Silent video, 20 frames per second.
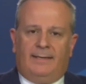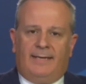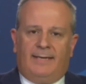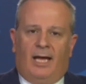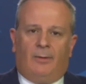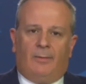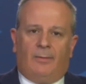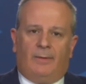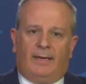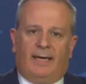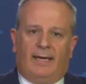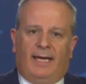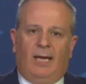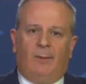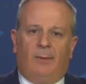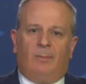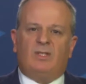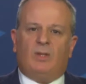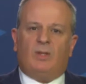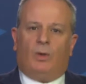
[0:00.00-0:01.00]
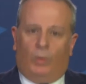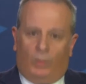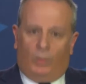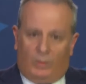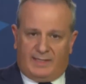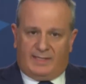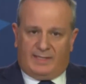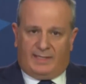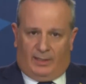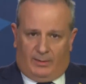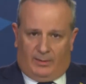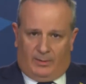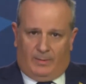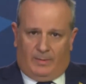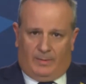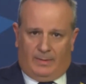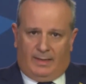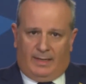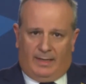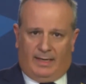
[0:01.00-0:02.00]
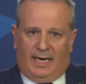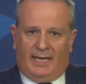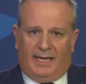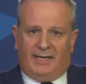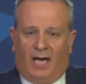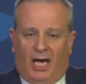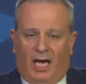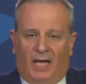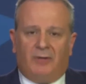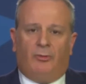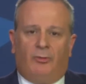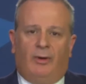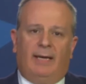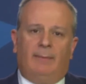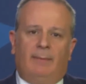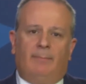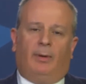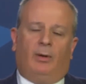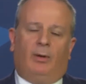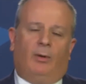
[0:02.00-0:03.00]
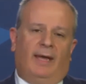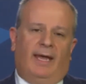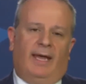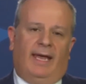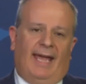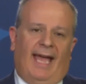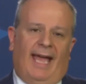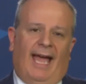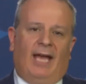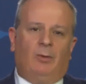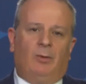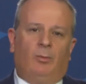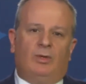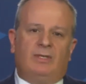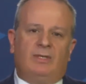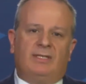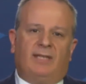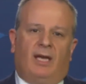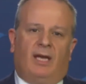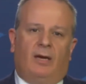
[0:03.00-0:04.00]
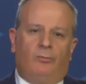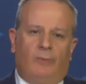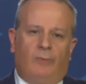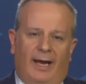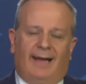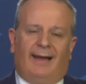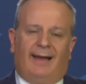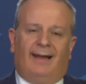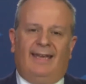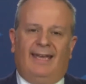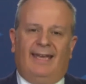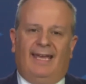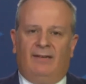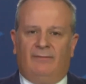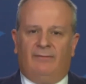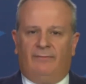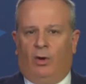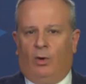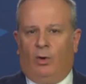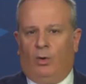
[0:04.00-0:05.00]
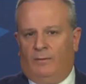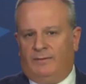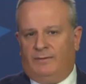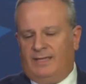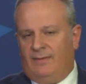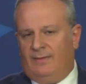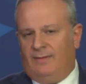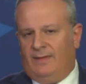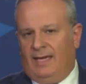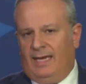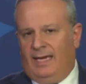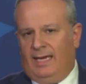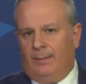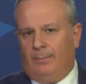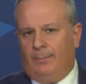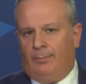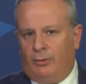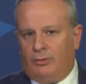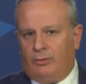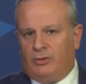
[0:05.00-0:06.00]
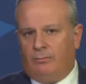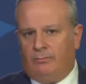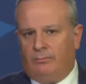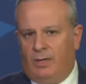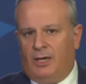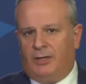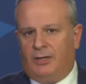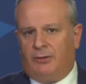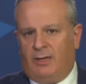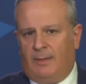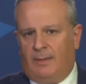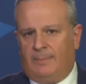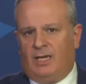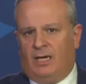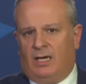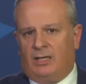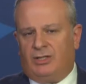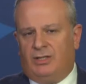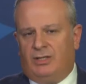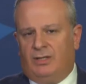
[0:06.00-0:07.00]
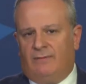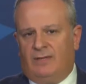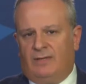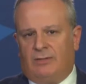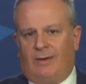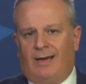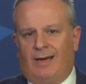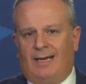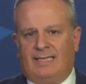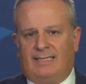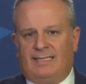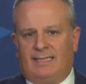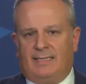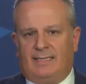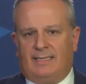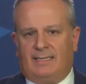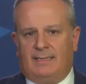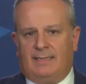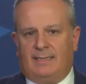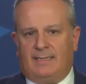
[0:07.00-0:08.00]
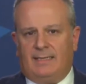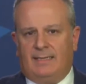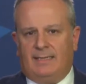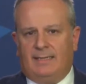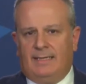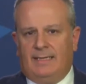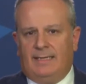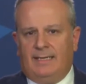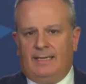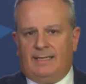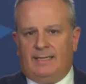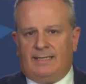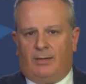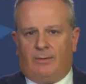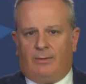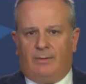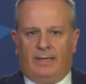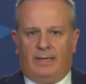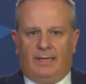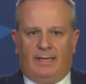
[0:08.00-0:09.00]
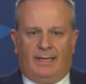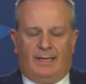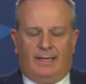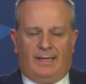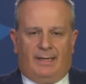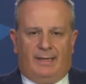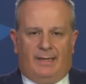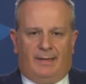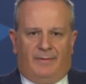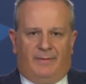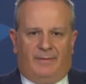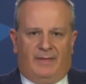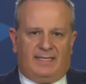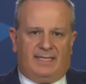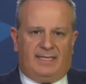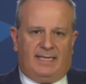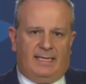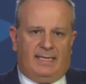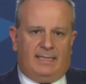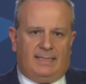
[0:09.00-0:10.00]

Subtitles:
Now, he was also an UNRWA employee and was directly involved in the brutal murder and abduction of Israeli citizens. So this